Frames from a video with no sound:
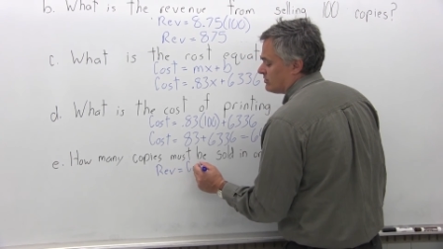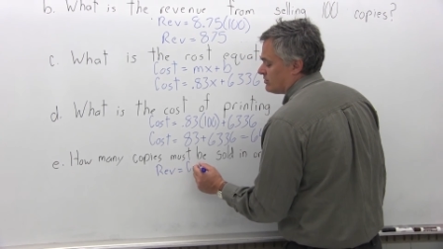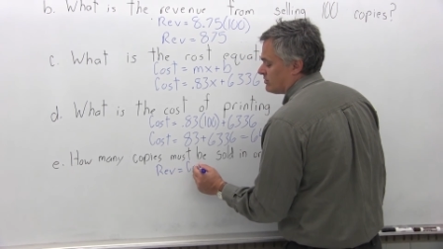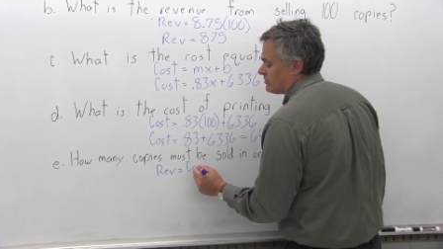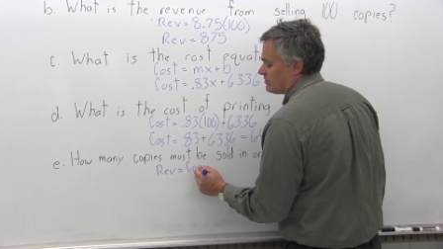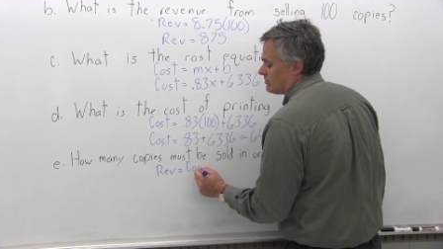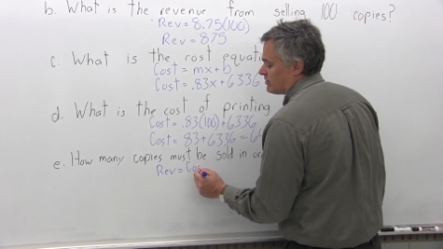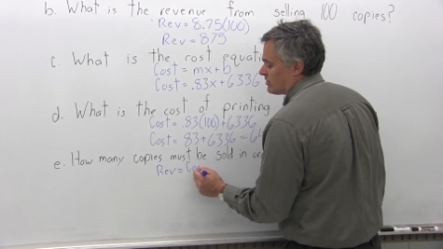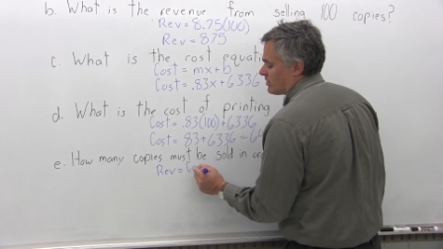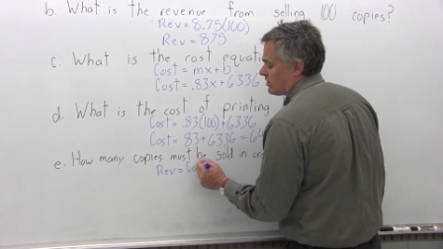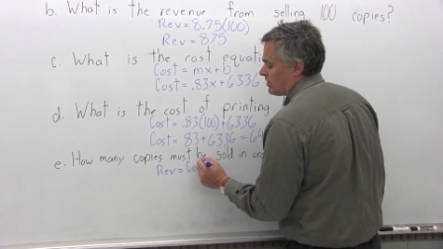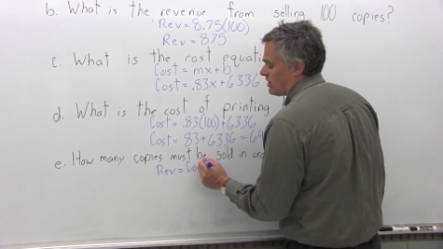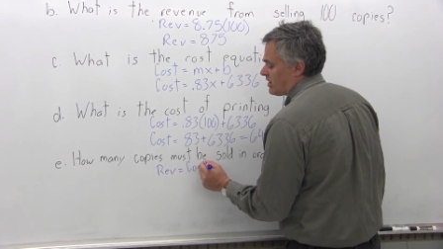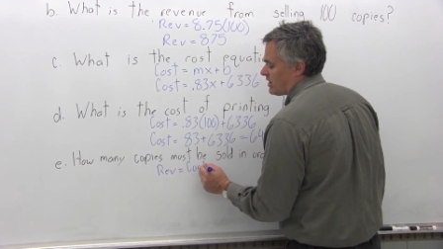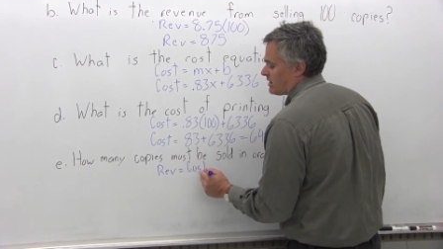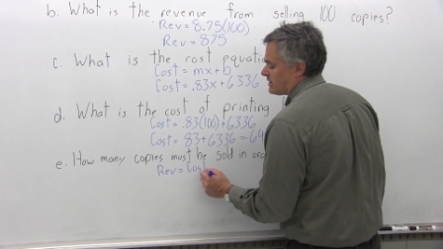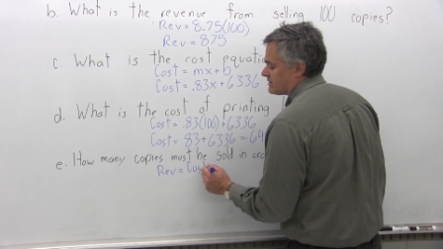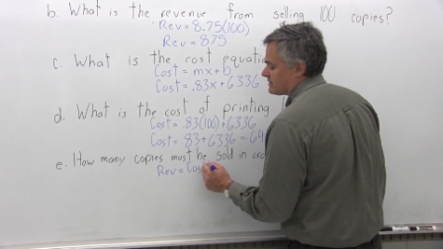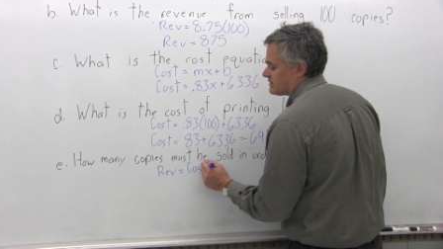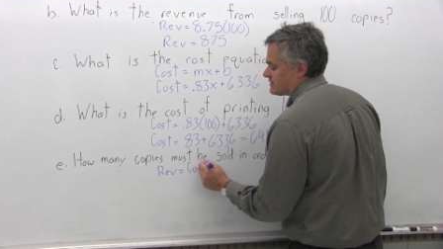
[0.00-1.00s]
to the
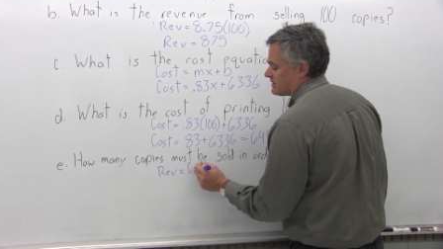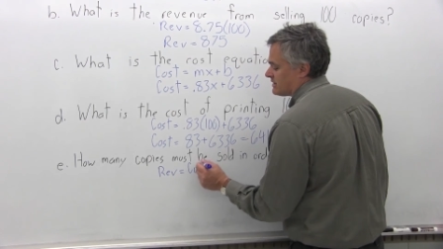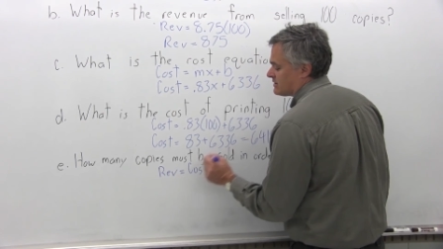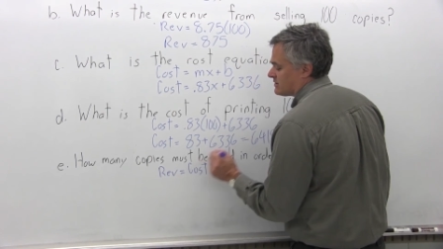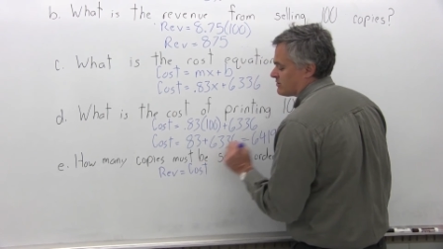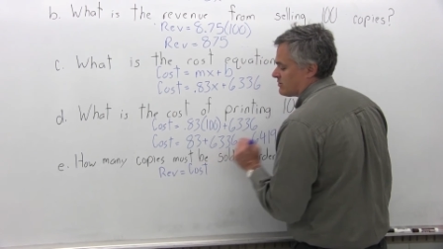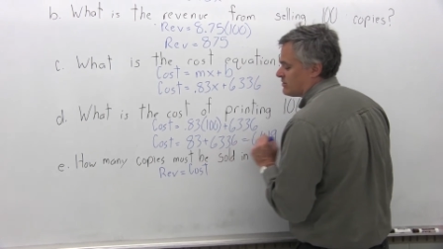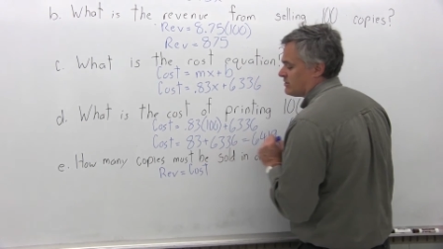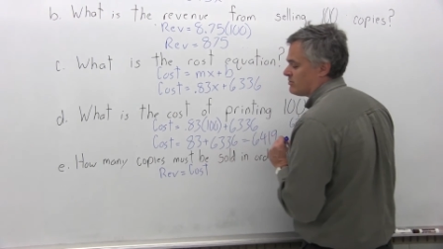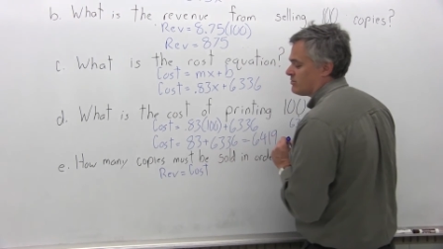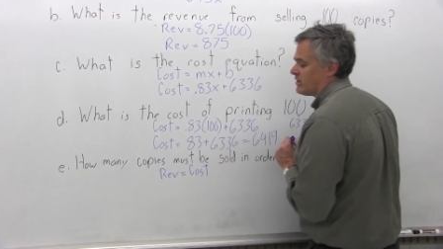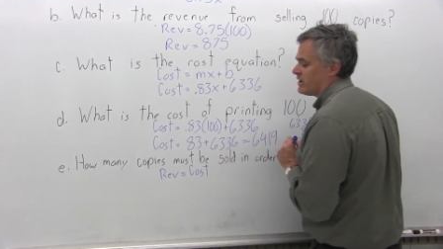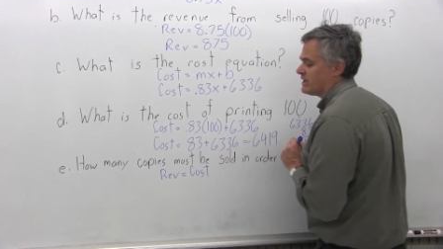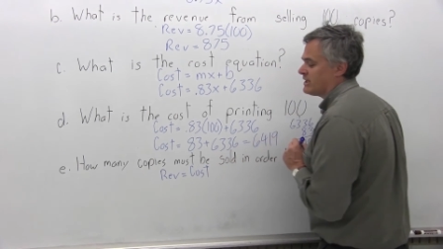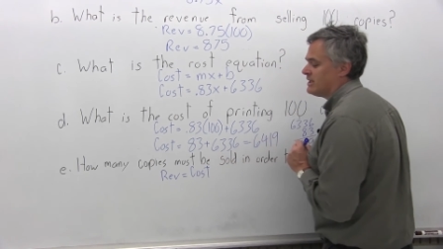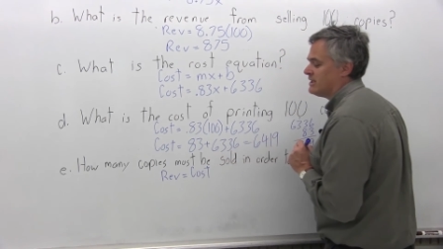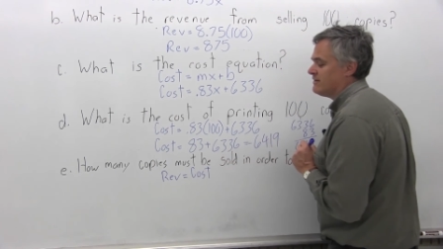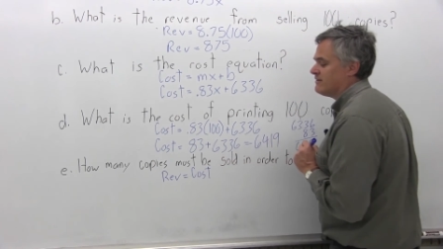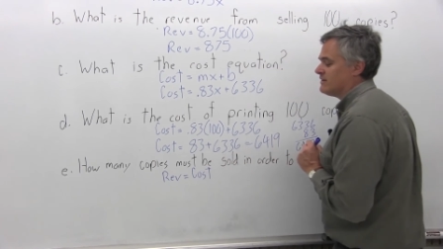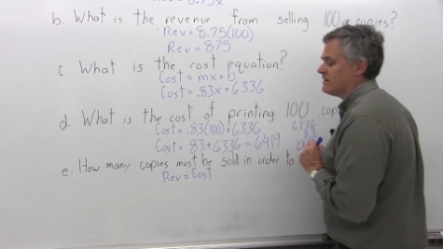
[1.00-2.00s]
cost. That's where you
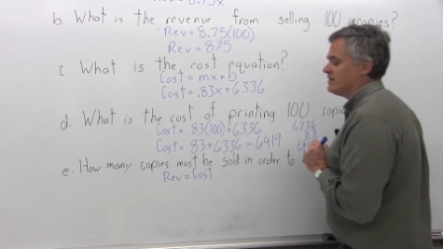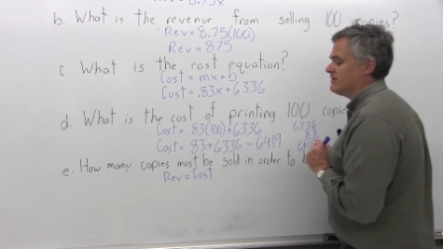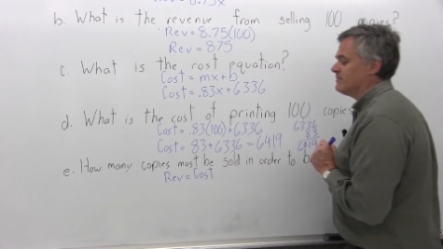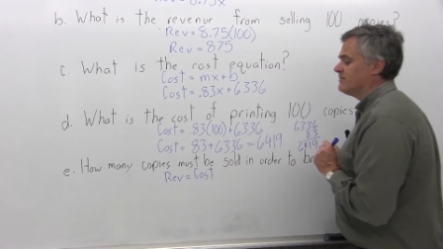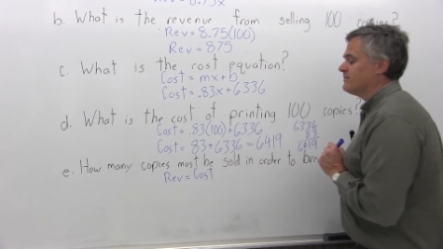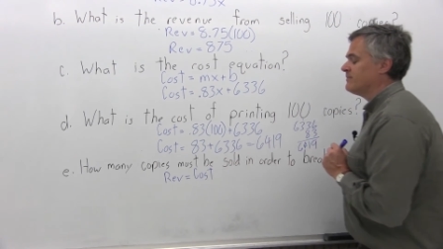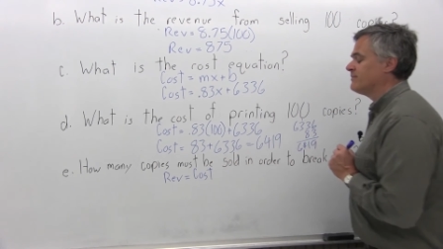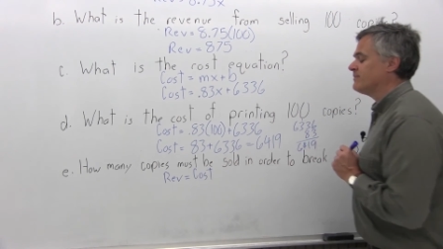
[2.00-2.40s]
break even.